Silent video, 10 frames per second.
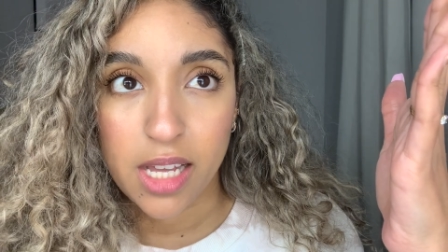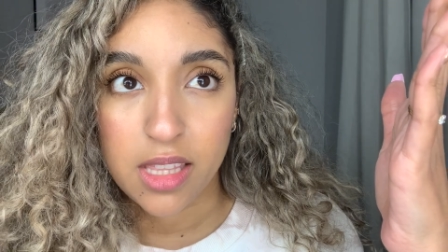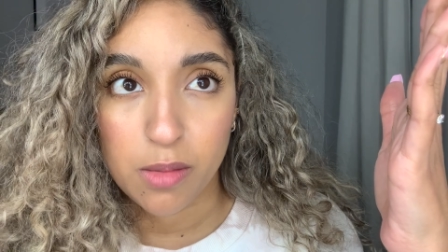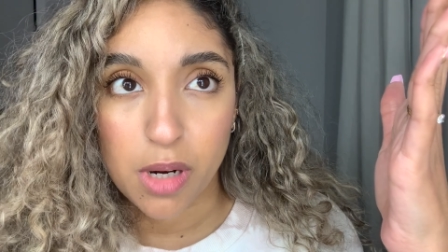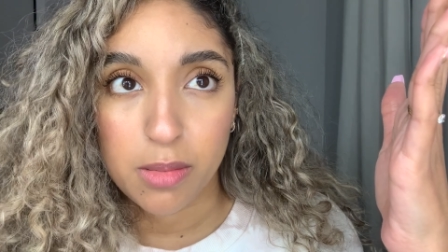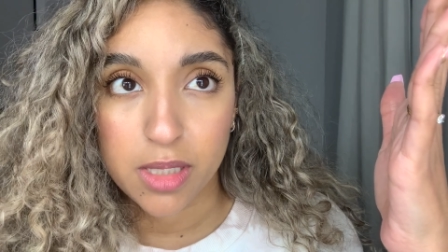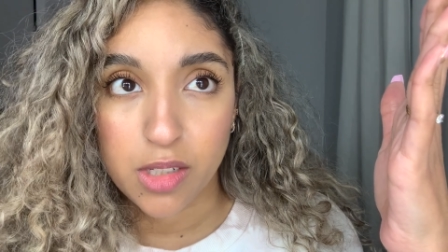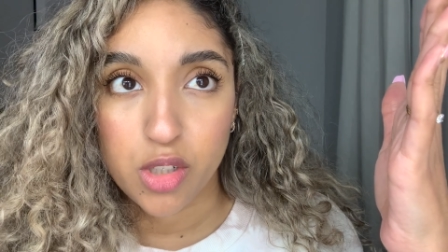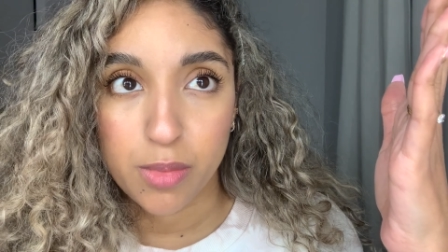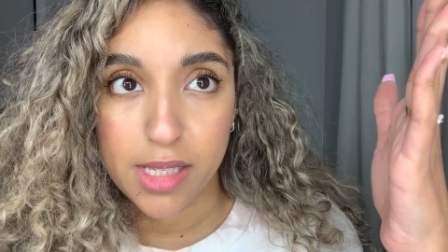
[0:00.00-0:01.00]
I think probably
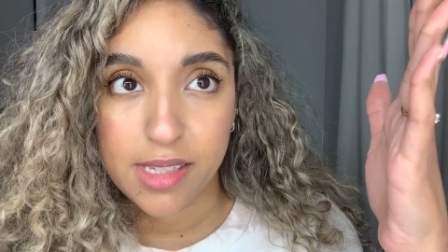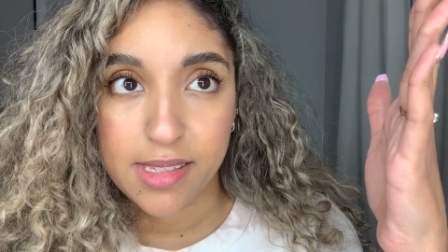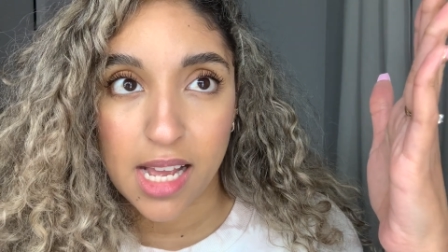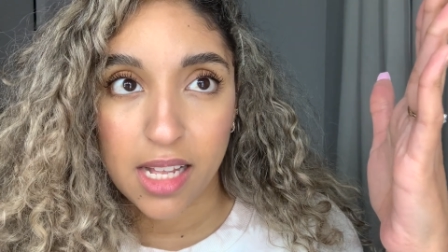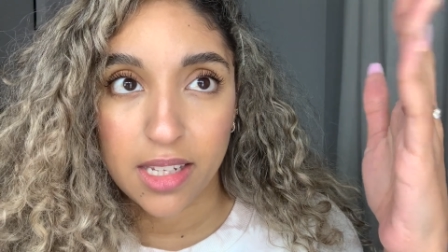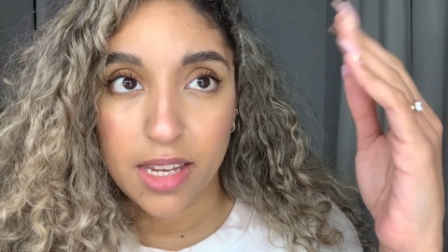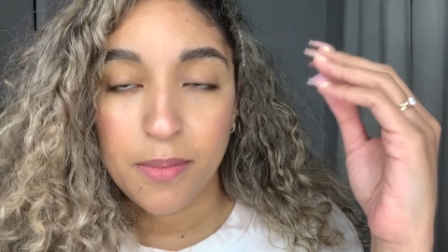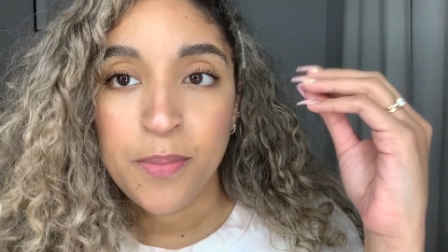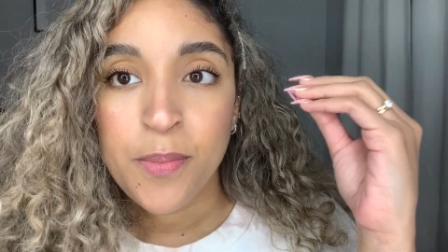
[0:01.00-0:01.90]
two months exactly,